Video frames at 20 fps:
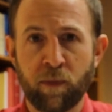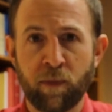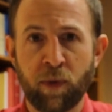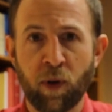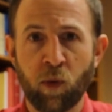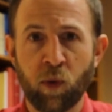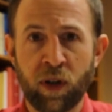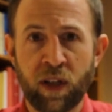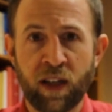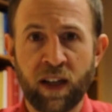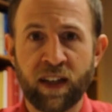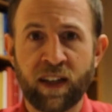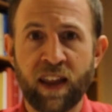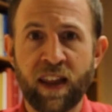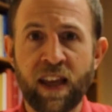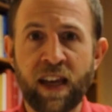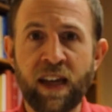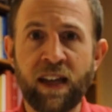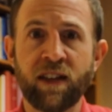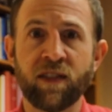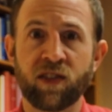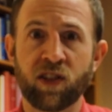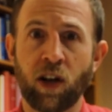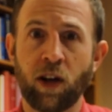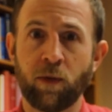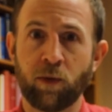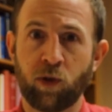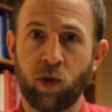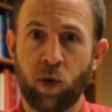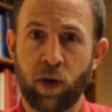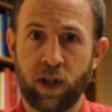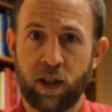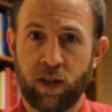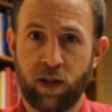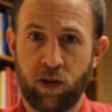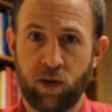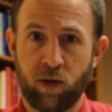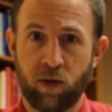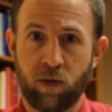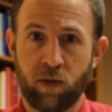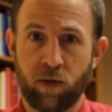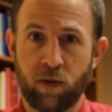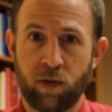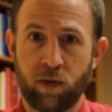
But when you get to the end of Psalm 22,